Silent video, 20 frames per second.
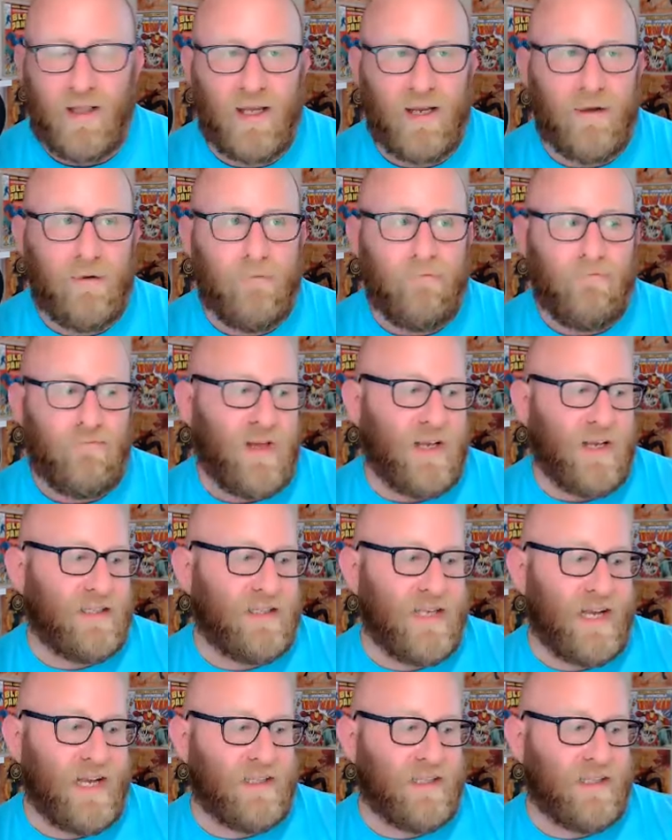Like it's
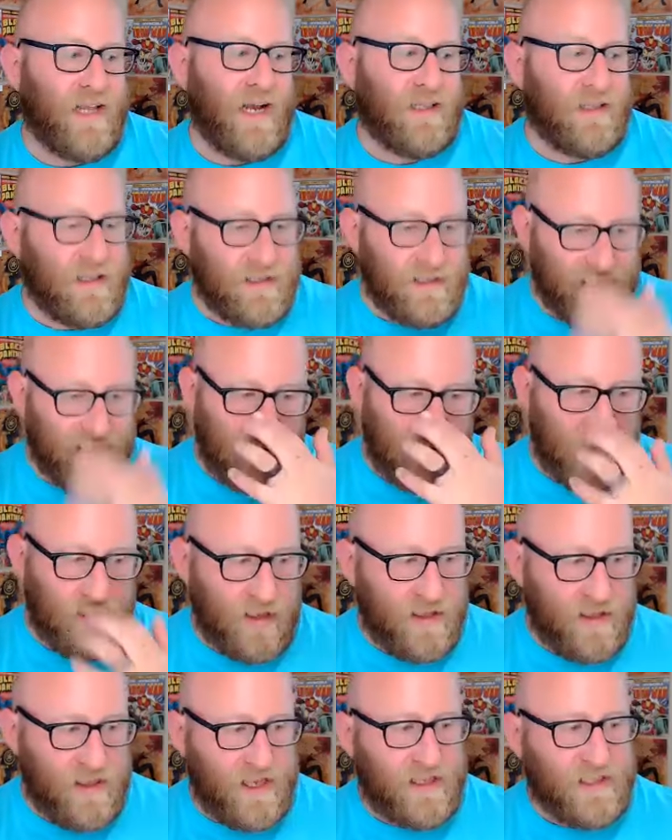not
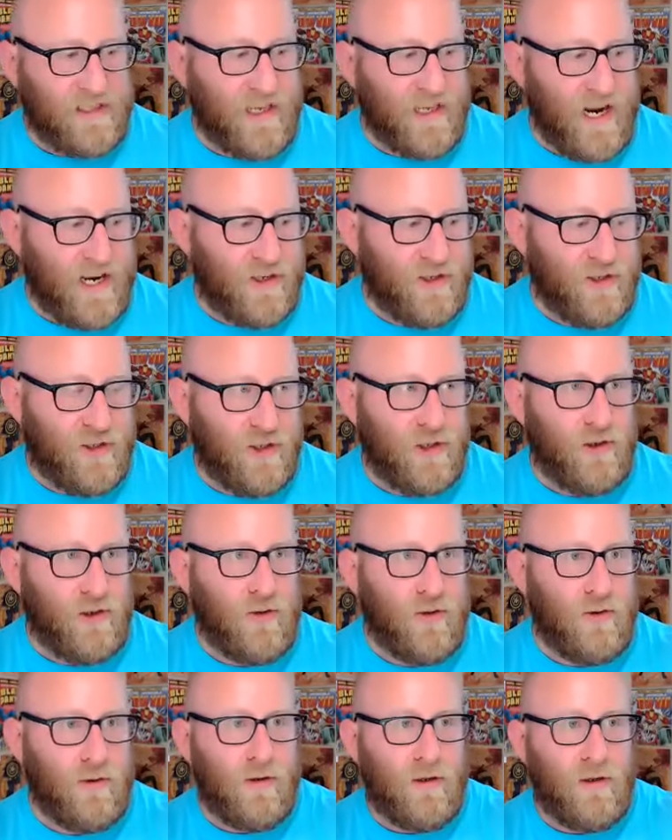necessarily things that I
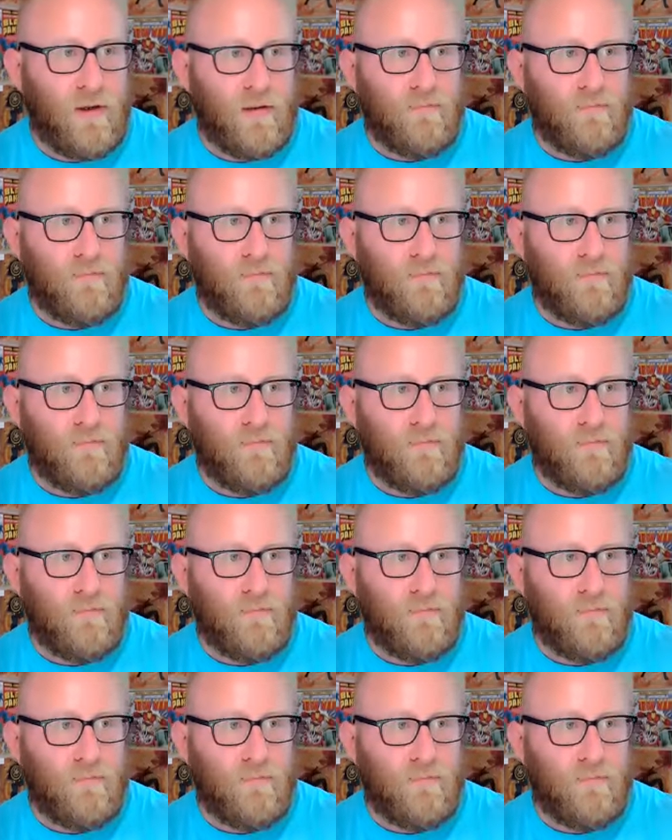do